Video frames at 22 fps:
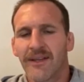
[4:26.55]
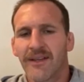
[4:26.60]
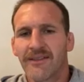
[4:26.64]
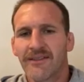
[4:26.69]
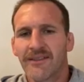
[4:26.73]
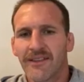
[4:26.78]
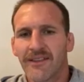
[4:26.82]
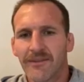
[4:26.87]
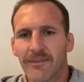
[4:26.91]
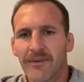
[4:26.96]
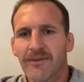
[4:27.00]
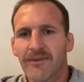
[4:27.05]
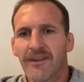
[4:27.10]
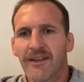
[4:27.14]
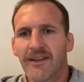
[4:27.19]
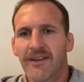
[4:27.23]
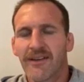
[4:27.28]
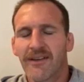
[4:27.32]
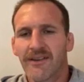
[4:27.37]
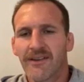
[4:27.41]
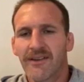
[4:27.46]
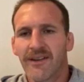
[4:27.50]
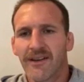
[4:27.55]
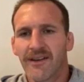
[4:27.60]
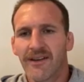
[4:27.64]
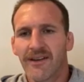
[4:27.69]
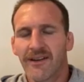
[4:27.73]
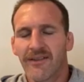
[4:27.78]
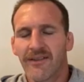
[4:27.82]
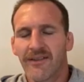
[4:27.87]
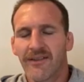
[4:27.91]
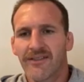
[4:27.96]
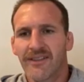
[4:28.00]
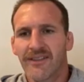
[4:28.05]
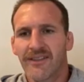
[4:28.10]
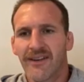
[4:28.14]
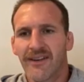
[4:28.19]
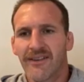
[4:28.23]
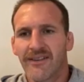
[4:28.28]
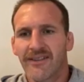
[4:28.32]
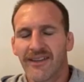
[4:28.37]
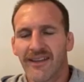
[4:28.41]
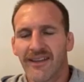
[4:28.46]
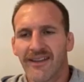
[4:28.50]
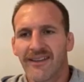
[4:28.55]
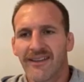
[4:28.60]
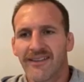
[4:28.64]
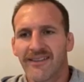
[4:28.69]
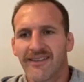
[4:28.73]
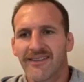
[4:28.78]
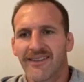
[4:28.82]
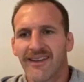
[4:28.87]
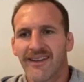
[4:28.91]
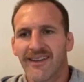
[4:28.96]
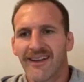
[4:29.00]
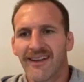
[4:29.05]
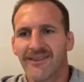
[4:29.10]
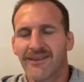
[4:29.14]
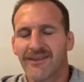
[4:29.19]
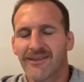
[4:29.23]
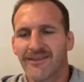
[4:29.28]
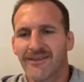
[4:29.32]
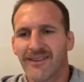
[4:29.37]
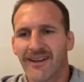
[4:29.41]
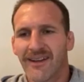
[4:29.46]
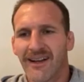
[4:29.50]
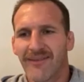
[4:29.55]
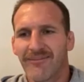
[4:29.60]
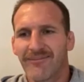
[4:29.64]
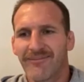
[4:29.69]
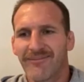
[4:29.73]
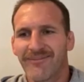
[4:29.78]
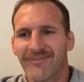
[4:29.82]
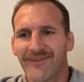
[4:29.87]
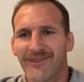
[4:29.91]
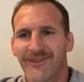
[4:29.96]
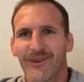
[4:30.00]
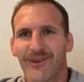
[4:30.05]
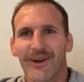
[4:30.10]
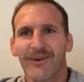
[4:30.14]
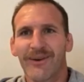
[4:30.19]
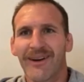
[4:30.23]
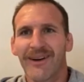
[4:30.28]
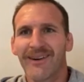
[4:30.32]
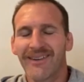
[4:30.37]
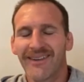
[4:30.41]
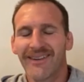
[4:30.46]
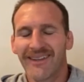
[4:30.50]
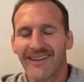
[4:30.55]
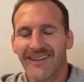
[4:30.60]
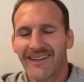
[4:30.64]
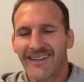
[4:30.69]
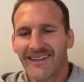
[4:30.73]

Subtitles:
So it's been really good. Like I obviously know his uncle quite well.